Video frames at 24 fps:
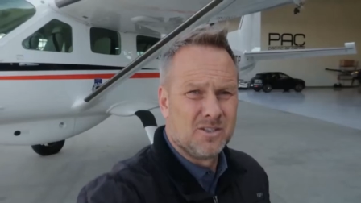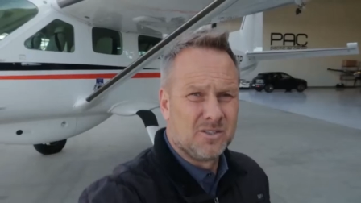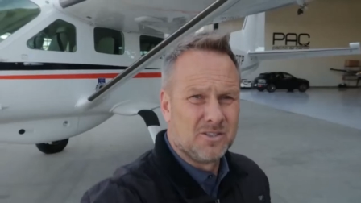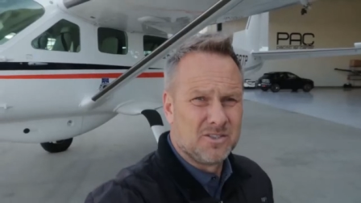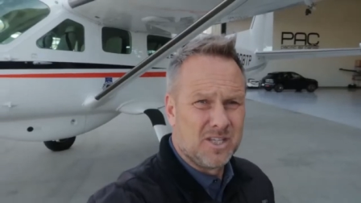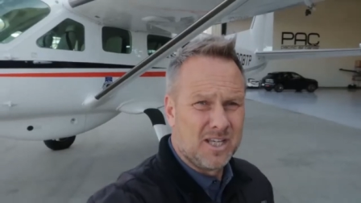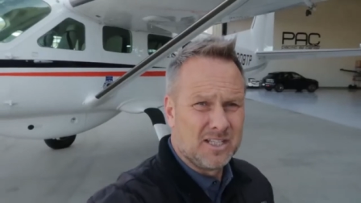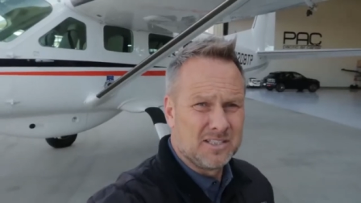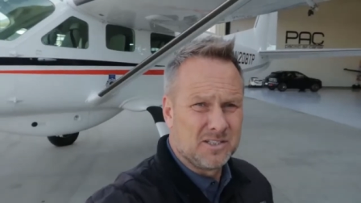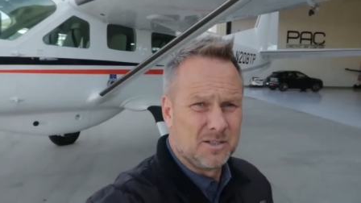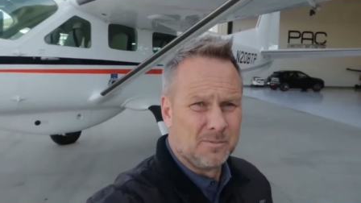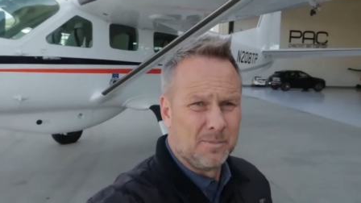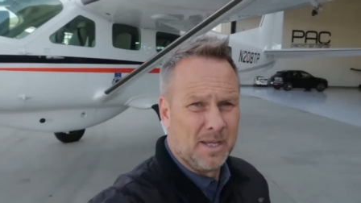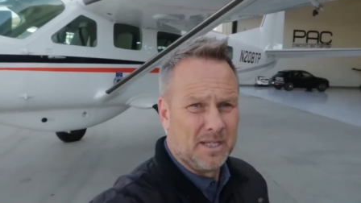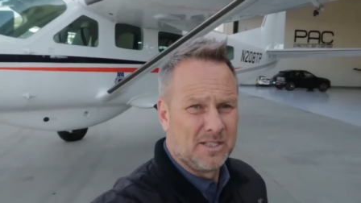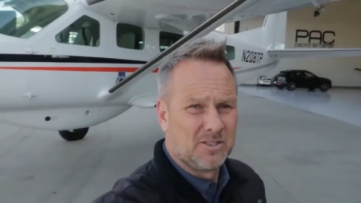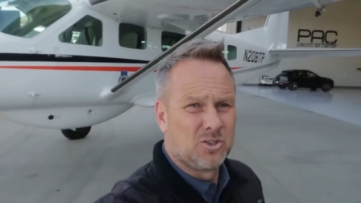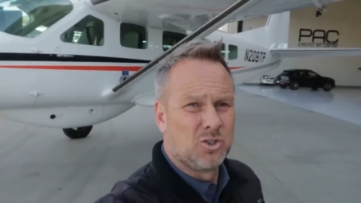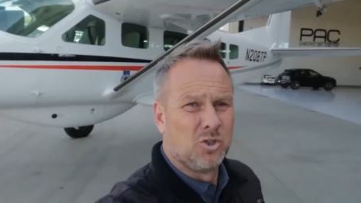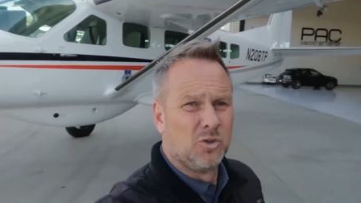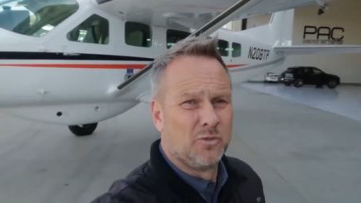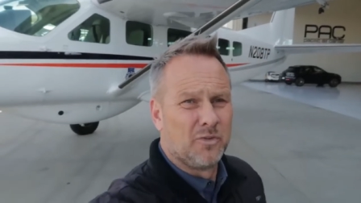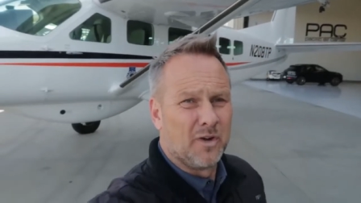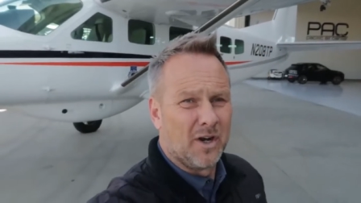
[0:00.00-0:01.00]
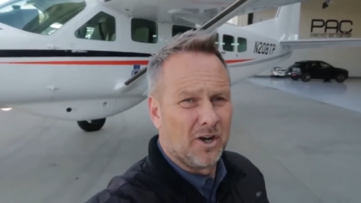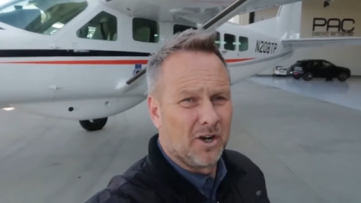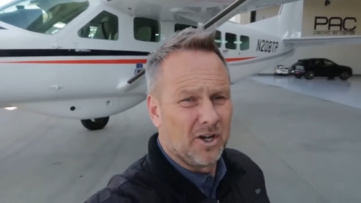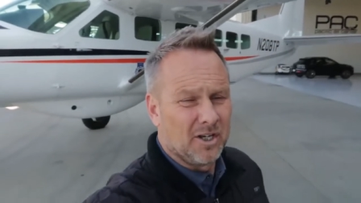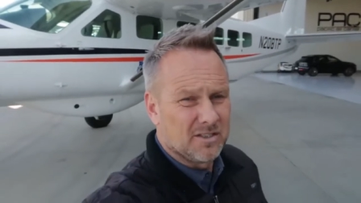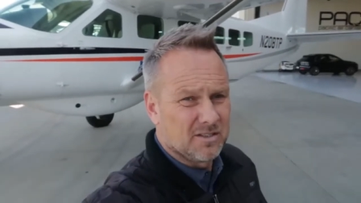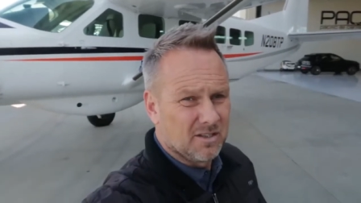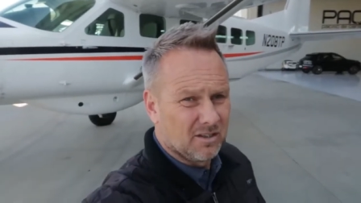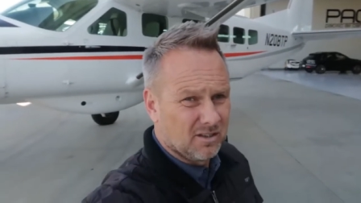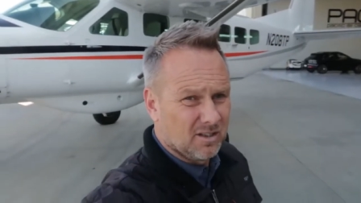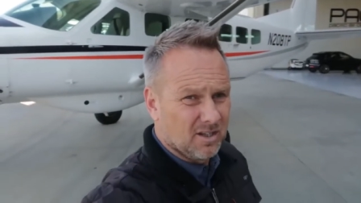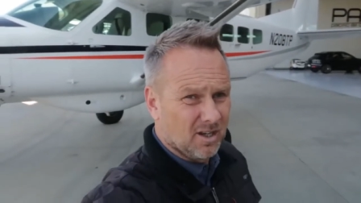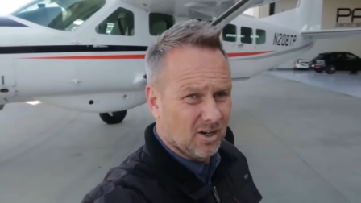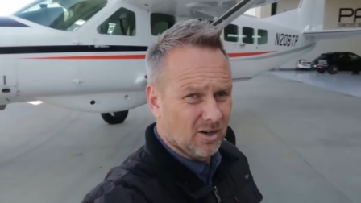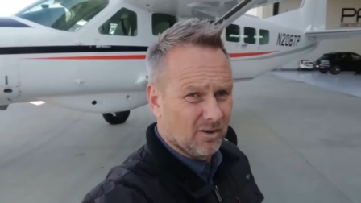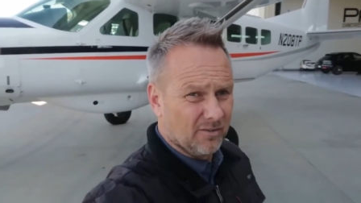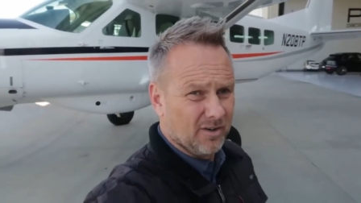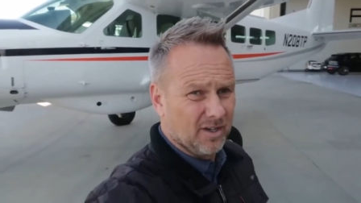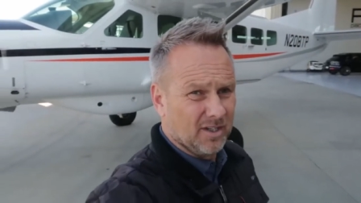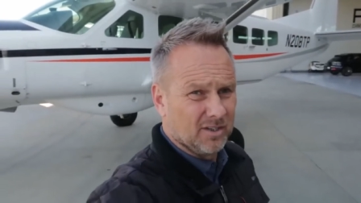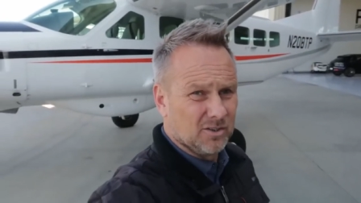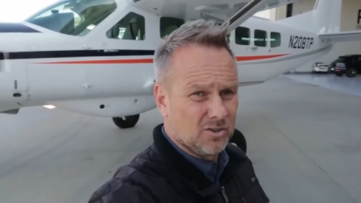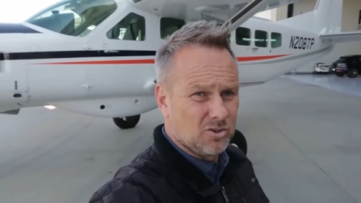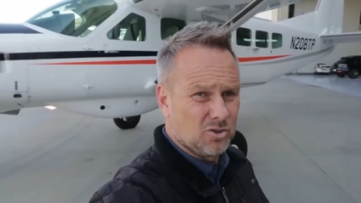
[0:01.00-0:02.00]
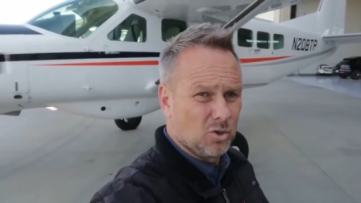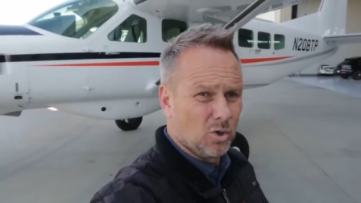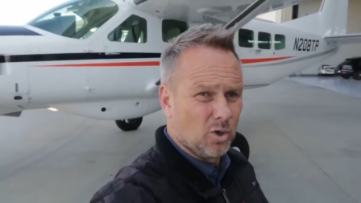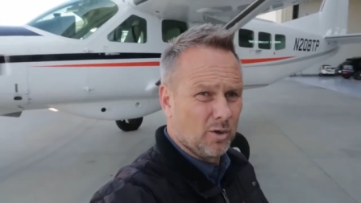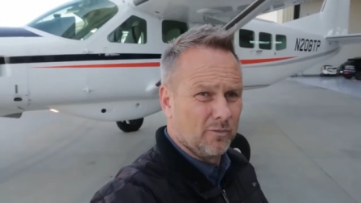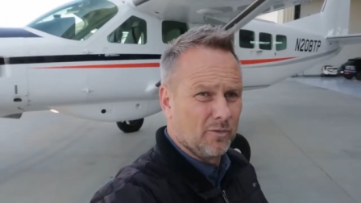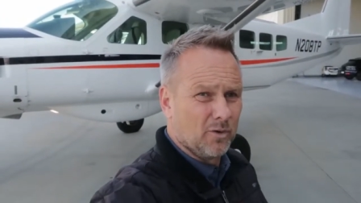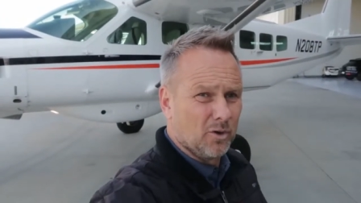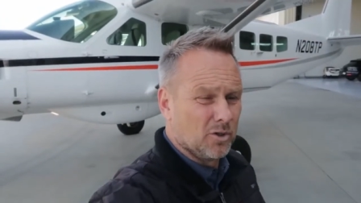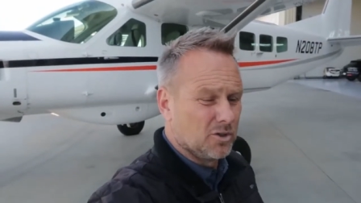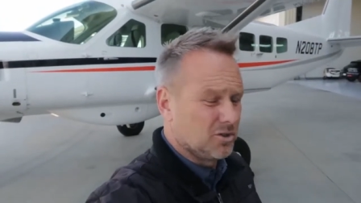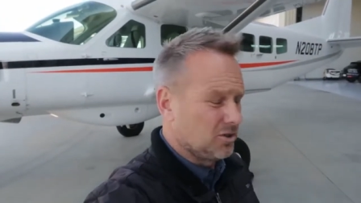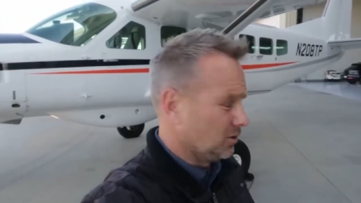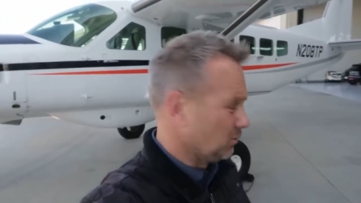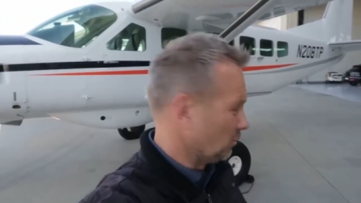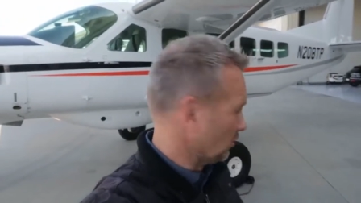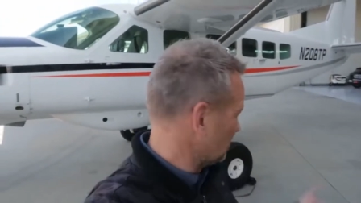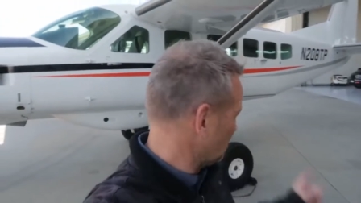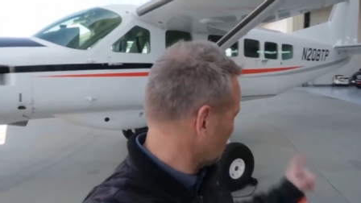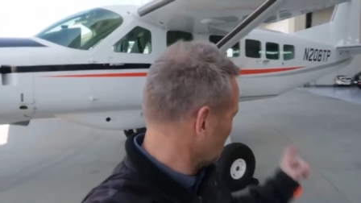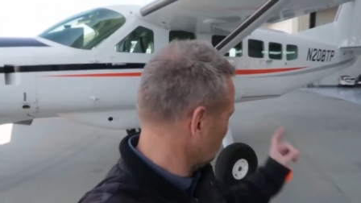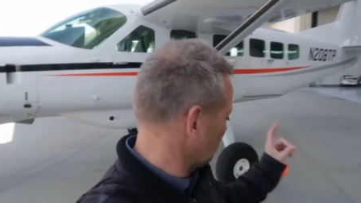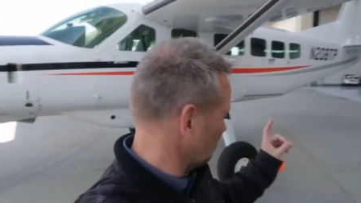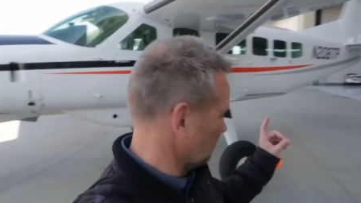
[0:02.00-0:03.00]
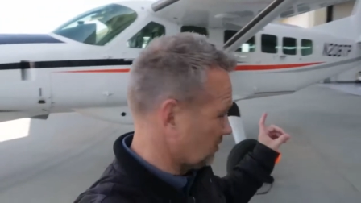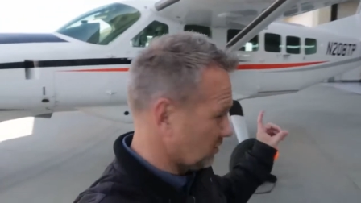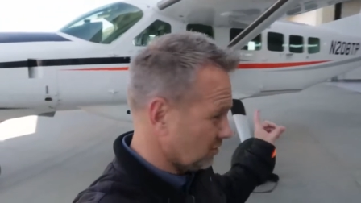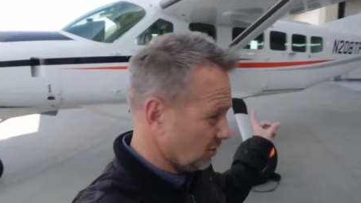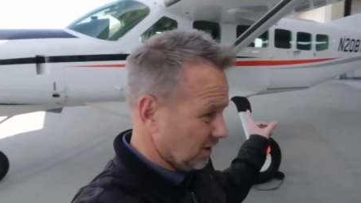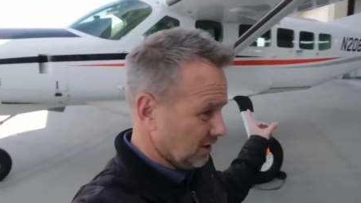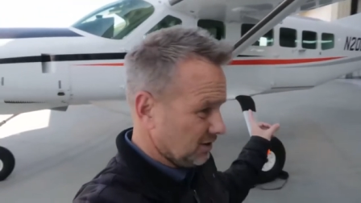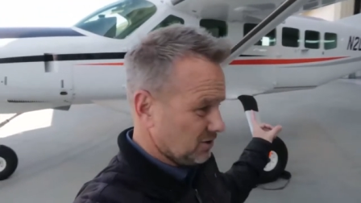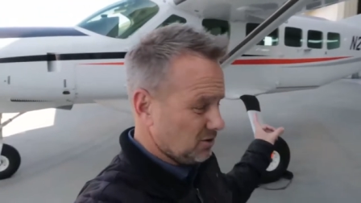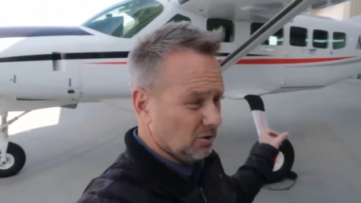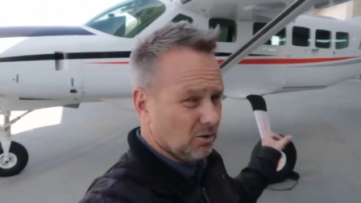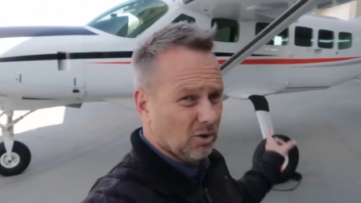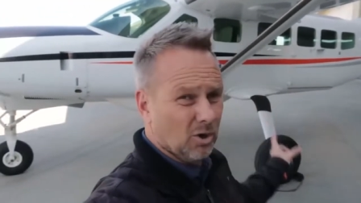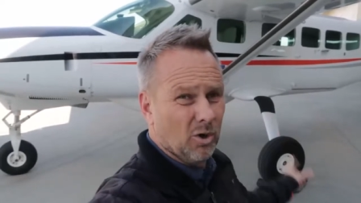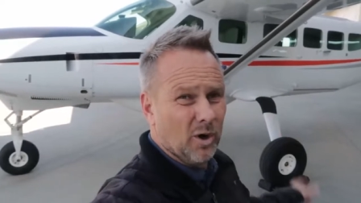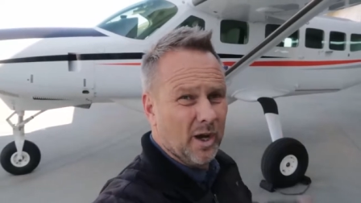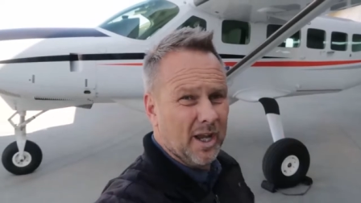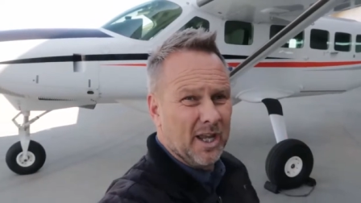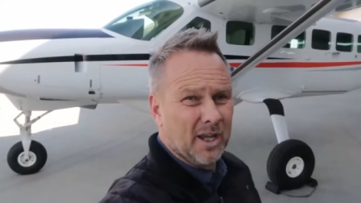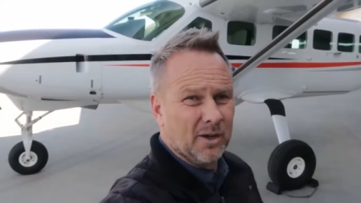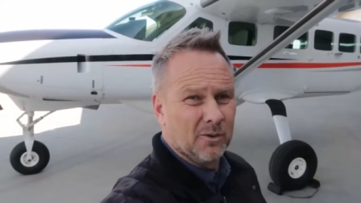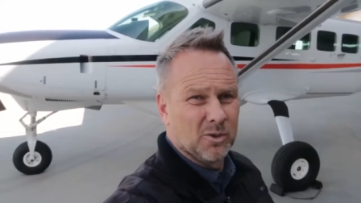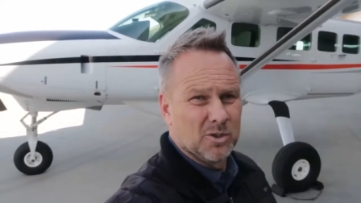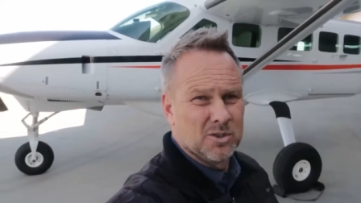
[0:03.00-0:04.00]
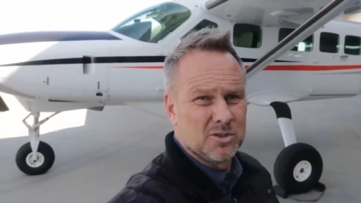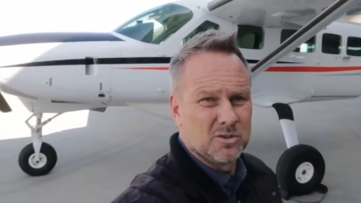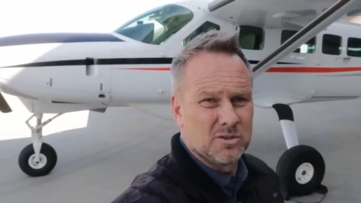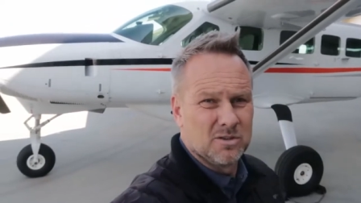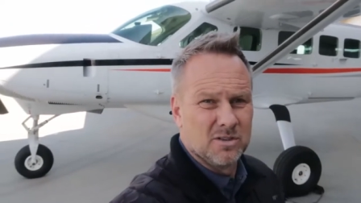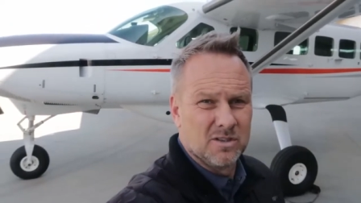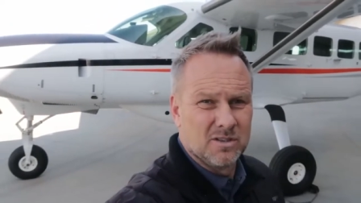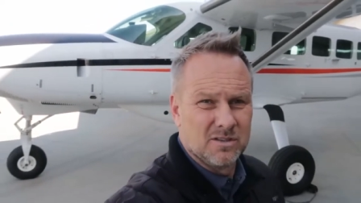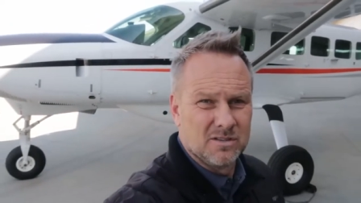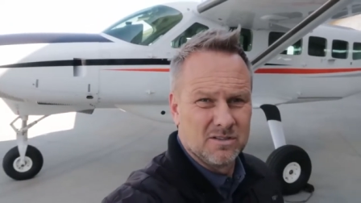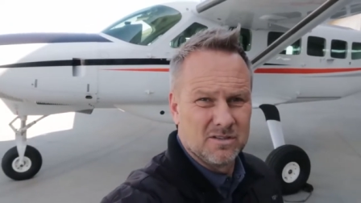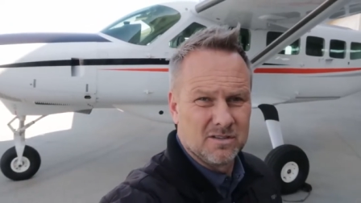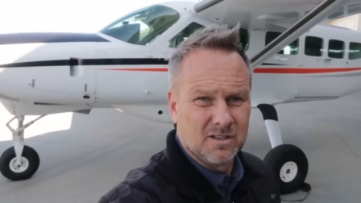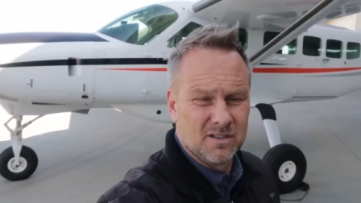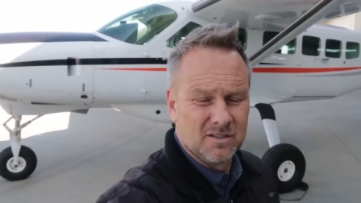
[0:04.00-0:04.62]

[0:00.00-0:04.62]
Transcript: So Cessna makes two variants of the Caravan, the short version, which is the straight 208, which is,